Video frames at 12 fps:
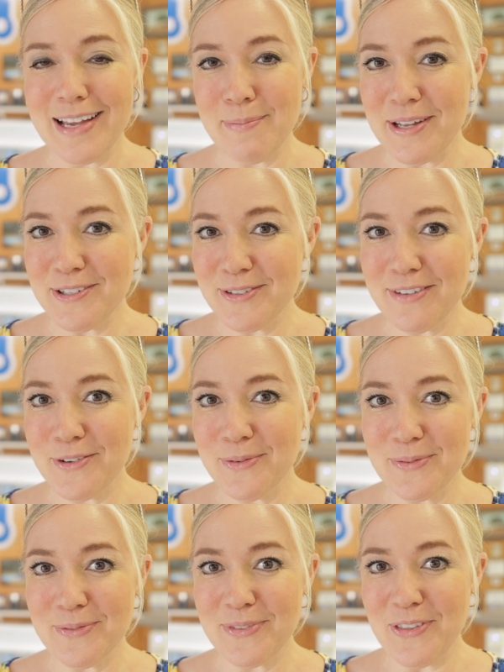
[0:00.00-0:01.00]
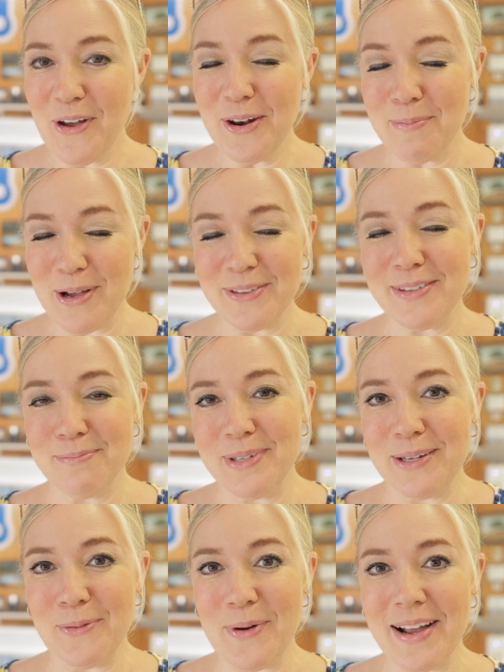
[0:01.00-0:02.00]
I bet you never thought about them
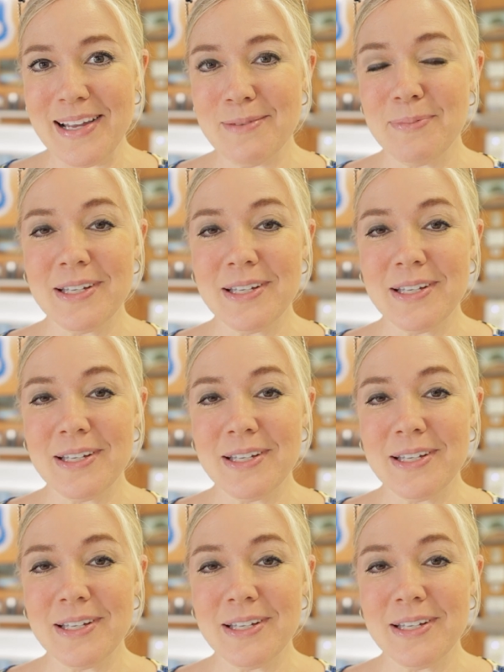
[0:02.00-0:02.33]
being white